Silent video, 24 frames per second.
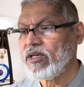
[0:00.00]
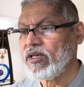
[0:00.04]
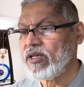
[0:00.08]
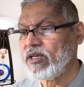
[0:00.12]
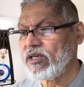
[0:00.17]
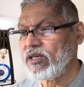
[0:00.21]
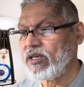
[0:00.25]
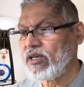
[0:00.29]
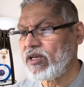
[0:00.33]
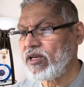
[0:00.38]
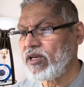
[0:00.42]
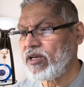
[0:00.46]

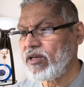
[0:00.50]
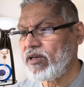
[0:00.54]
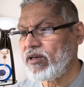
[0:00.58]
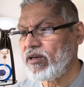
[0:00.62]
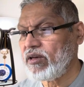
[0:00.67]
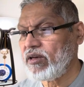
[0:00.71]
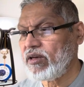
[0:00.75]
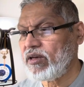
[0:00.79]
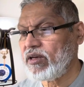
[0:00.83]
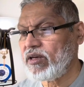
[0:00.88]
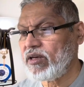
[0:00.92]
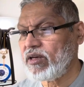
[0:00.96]
Uh,
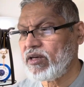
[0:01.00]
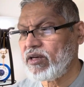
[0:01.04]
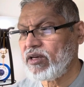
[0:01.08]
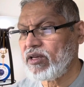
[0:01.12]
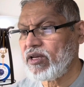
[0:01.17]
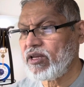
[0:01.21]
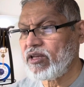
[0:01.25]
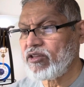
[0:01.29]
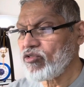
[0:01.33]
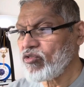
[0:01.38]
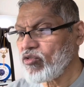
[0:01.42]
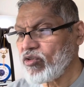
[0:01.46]

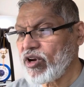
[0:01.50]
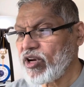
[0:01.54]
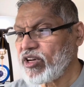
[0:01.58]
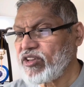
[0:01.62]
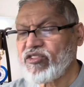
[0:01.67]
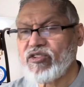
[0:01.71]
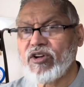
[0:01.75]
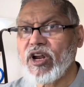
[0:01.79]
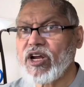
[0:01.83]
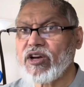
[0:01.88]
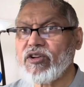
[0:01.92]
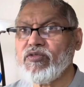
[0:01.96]
it's,
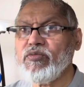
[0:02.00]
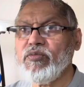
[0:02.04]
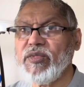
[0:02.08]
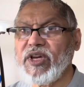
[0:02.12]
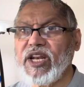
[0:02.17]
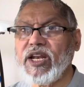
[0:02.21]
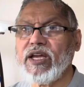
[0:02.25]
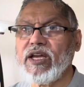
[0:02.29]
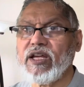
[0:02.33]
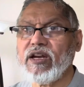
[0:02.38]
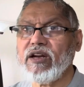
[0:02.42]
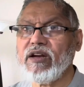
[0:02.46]
it's a lot of
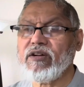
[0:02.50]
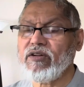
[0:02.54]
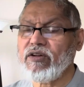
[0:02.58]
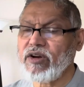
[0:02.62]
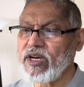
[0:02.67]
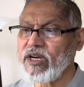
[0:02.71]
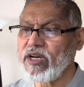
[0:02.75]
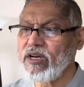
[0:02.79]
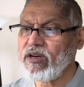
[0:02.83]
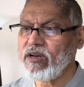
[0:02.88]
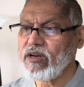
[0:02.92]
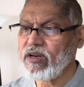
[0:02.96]
meaning in it,
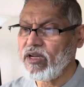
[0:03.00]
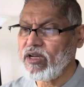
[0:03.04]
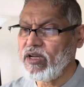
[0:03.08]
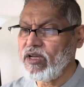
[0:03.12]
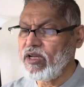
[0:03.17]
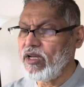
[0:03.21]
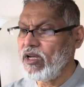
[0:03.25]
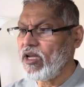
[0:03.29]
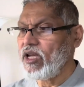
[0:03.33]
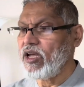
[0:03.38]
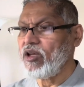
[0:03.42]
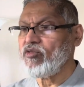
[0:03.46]
right?
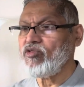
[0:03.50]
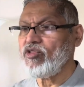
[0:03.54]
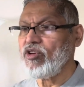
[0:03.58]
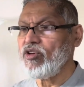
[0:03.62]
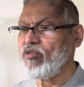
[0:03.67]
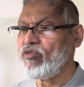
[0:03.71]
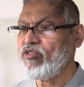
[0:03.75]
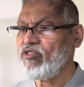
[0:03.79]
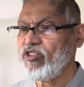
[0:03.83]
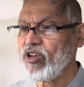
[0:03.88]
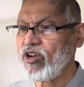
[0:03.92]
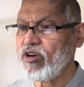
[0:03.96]
If you
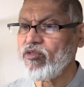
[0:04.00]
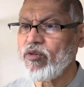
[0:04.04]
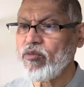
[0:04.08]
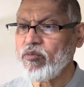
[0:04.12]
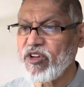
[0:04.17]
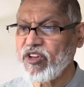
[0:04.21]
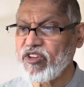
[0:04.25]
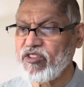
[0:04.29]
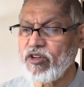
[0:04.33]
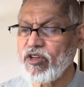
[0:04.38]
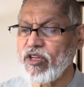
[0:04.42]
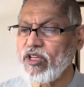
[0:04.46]
serve a
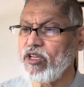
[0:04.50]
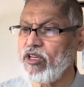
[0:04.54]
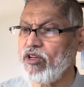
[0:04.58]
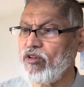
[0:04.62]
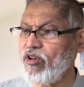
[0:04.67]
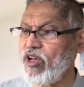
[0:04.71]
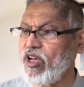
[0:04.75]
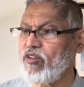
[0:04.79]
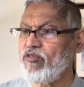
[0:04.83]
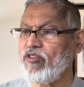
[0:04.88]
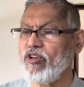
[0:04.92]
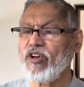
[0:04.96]
masjid, you
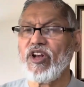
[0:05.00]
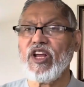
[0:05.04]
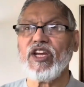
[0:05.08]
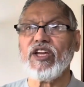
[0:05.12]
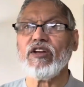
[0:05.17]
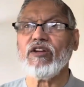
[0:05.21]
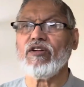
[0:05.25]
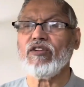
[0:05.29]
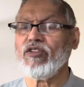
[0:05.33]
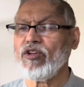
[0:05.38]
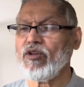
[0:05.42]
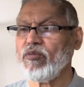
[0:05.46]
give
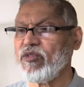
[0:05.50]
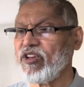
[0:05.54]
donation to the